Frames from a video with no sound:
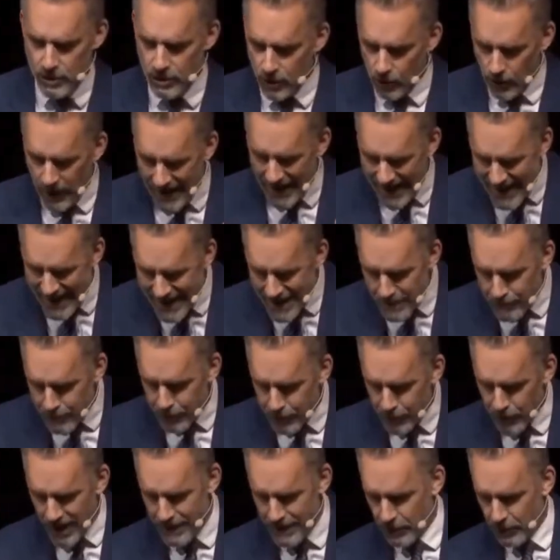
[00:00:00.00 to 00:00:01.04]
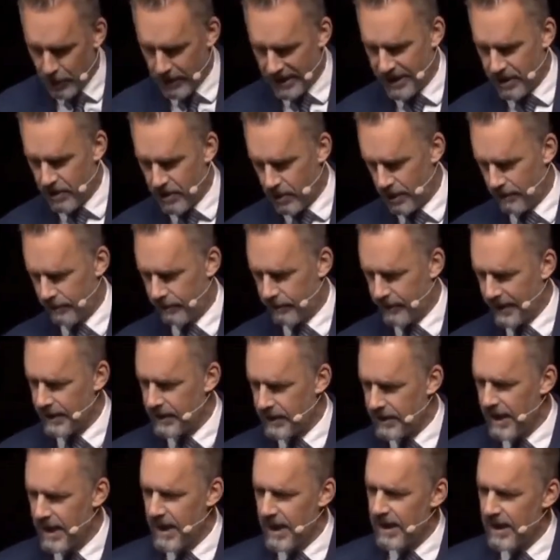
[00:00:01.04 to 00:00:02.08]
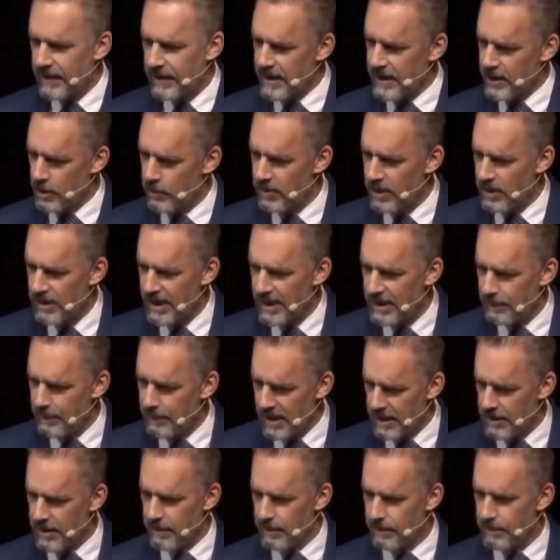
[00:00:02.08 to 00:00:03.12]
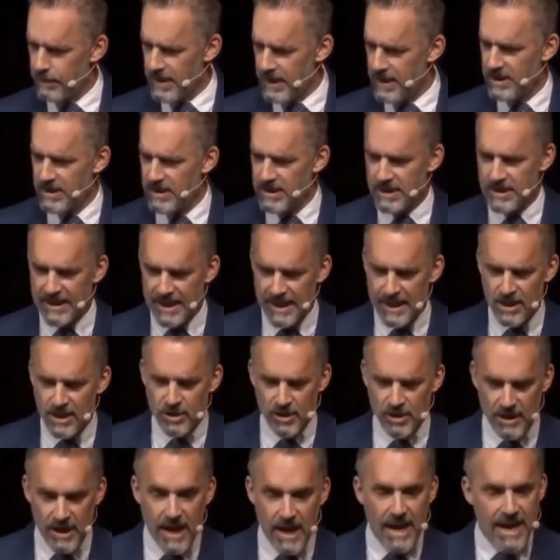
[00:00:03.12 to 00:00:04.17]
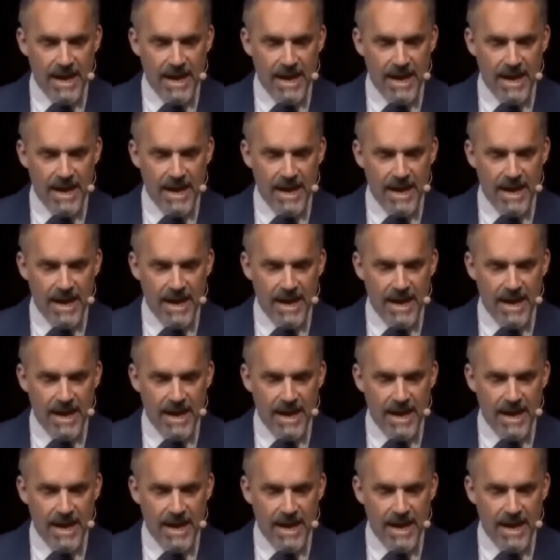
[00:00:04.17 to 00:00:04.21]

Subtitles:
or a primary conflict that human beings engage in,